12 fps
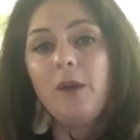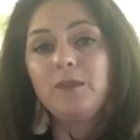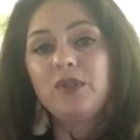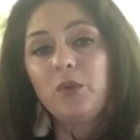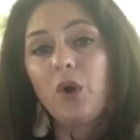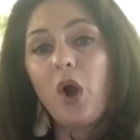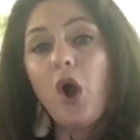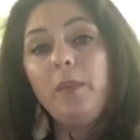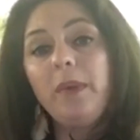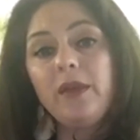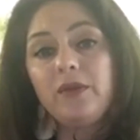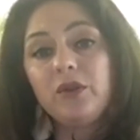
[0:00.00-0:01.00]
So we're
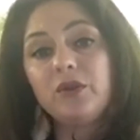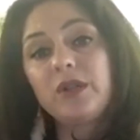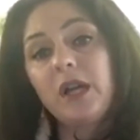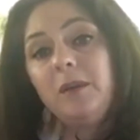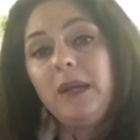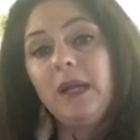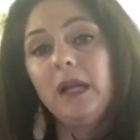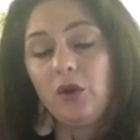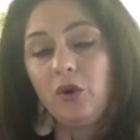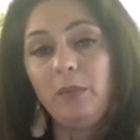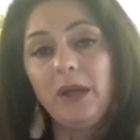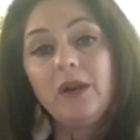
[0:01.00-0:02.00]
hoping that there's going to be a
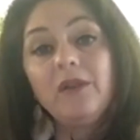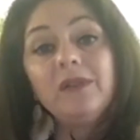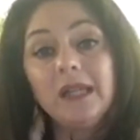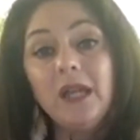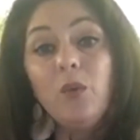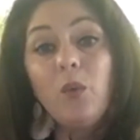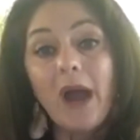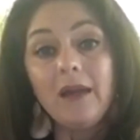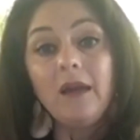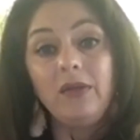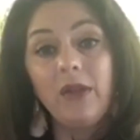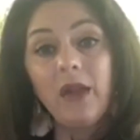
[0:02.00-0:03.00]
little bit of
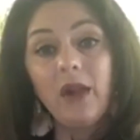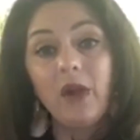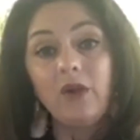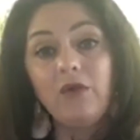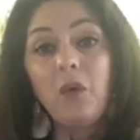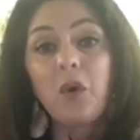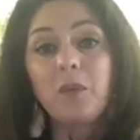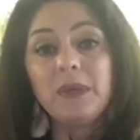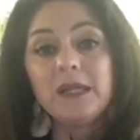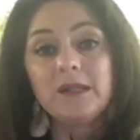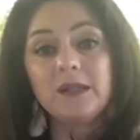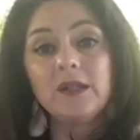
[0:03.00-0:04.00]
leeway there for
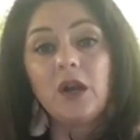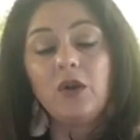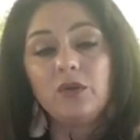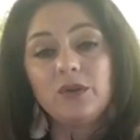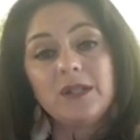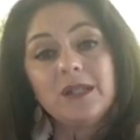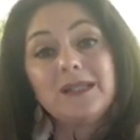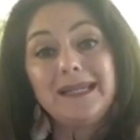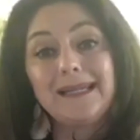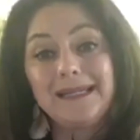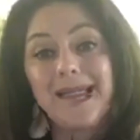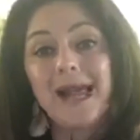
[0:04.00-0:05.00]
business owners as to
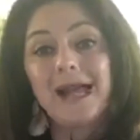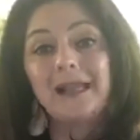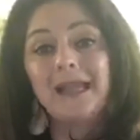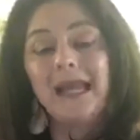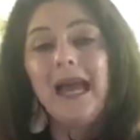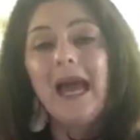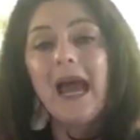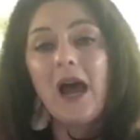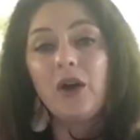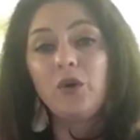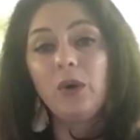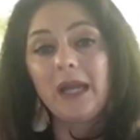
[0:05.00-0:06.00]
exactly
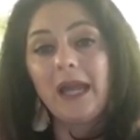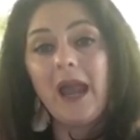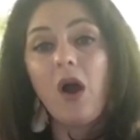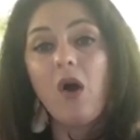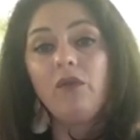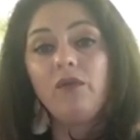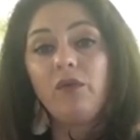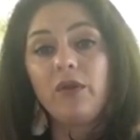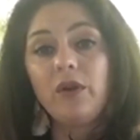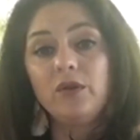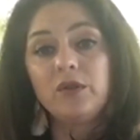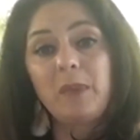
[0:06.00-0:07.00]
how to account for
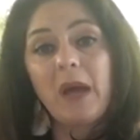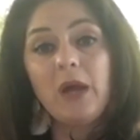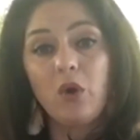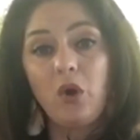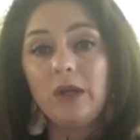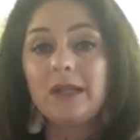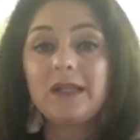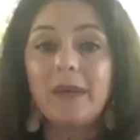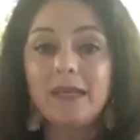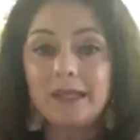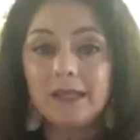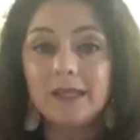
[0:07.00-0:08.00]
those payroll
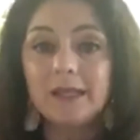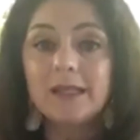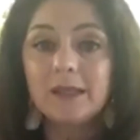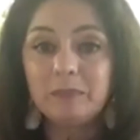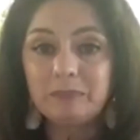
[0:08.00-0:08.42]
expenses.